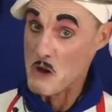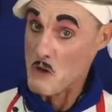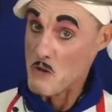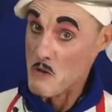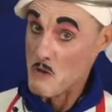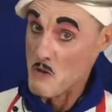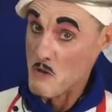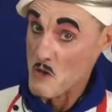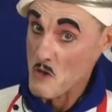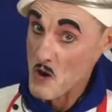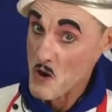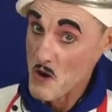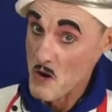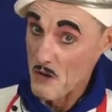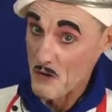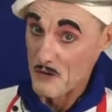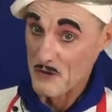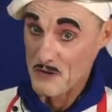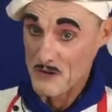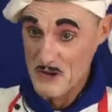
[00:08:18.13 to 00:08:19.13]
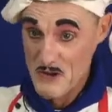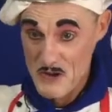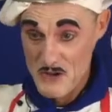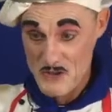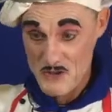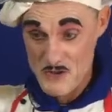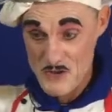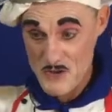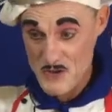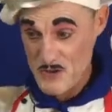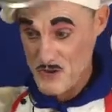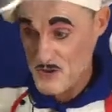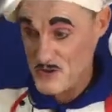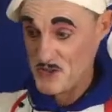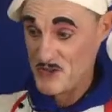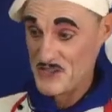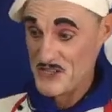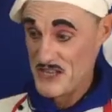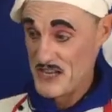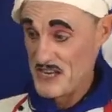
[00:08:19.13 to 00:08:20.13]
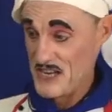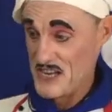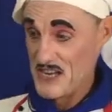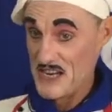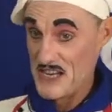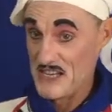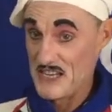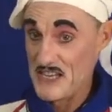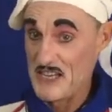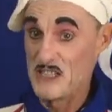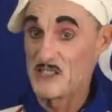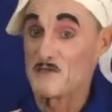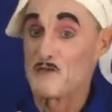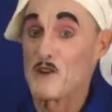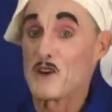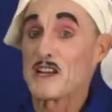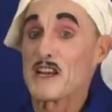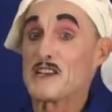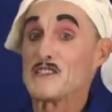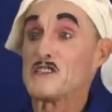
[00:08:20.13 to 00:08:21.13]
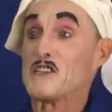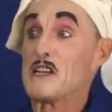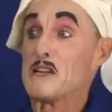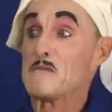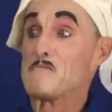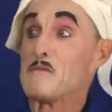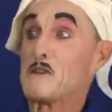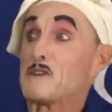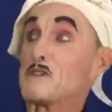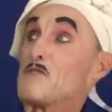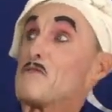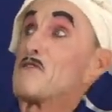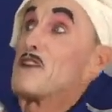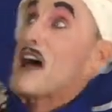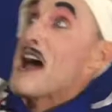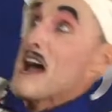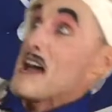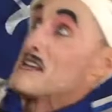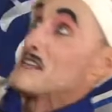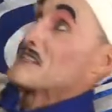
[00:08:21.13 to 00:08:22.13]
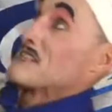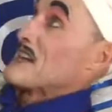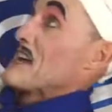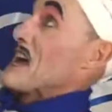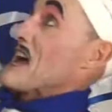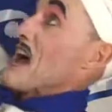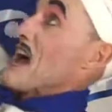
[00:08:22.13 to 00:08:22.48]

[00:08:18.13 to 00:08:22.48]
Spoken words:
No. Do you think it's for catching butterflies?